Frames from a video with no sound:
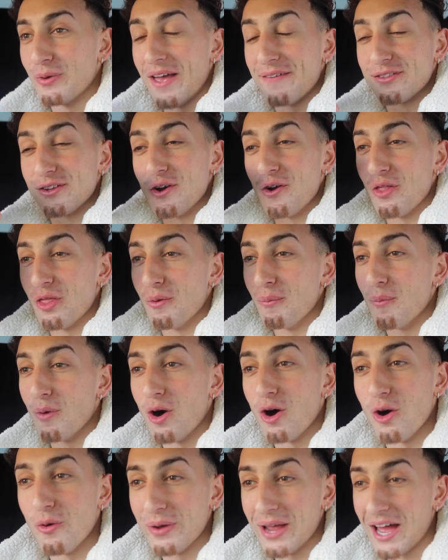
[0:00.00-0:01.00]
We have to go to the
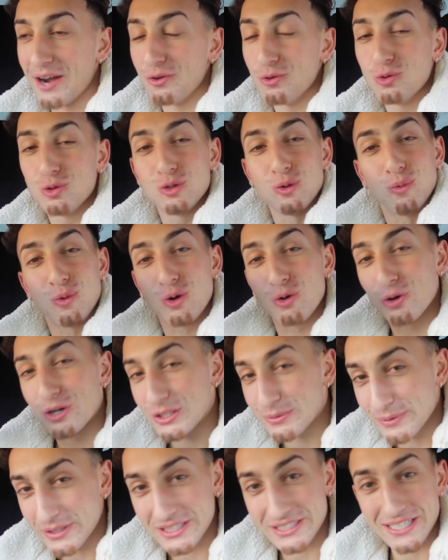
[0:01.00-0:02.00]
mall. We gotta do some
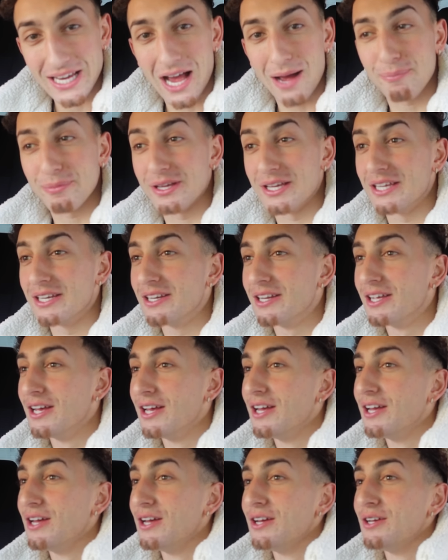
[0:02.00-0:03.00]
Christmas shopping
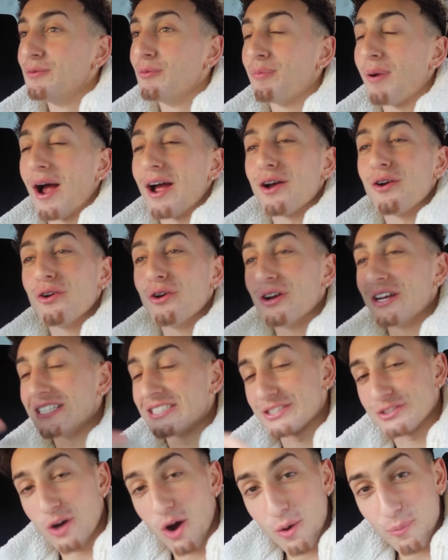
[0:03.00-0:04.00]
probably gonna get
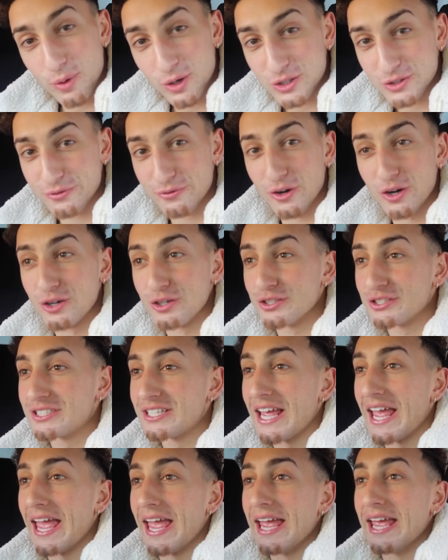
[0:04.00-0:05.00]
Starbucks first.
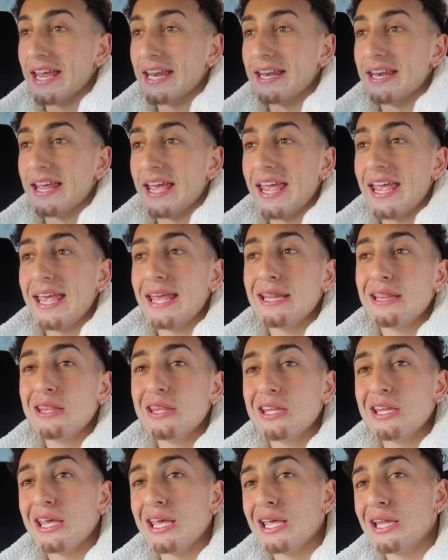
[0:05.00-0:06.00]
And
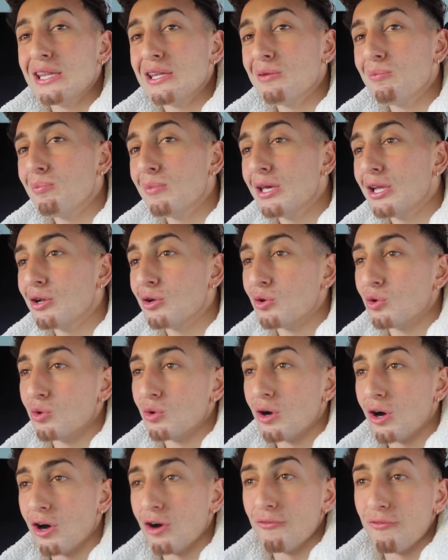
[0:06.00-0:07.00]
in in the
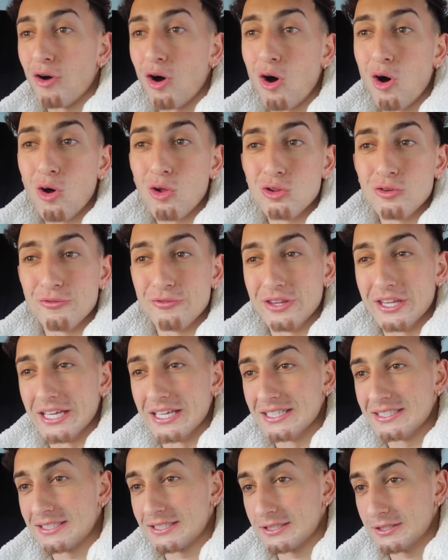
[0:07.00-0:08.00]
middle of all of
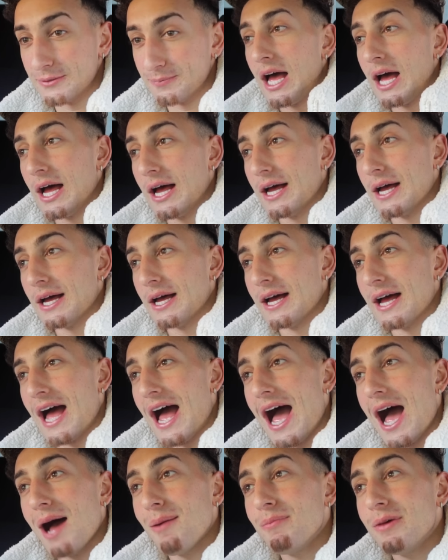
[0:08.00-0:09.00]
this,
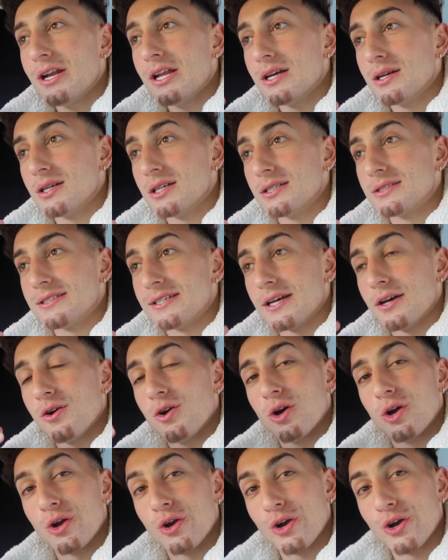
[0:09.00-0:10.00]
I'm gonna
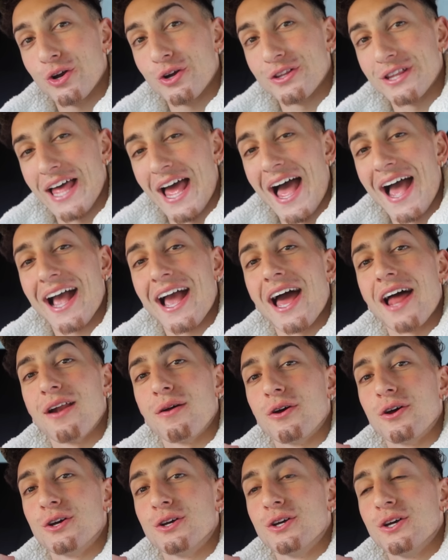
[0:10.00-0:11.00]
tell her that I
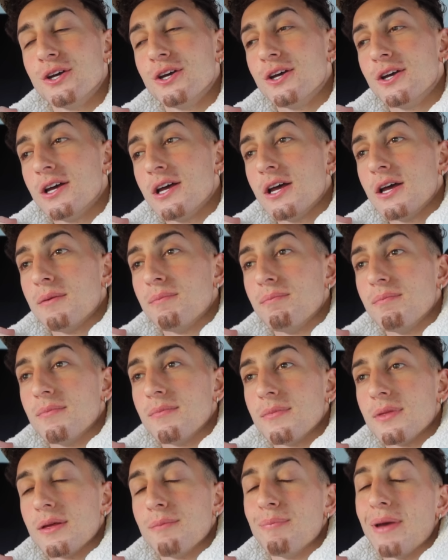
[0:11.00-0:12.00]
gotta
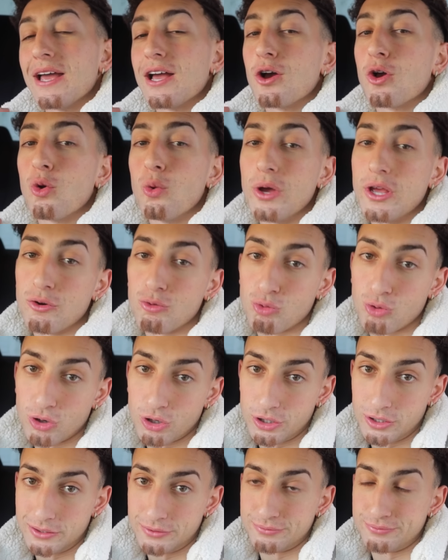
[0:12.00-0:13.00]
make a quick
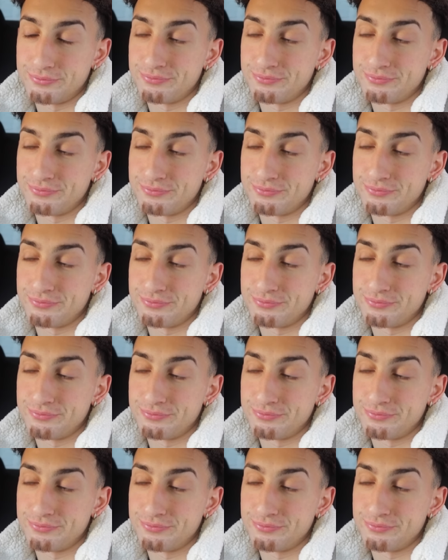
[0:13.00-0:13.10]
run.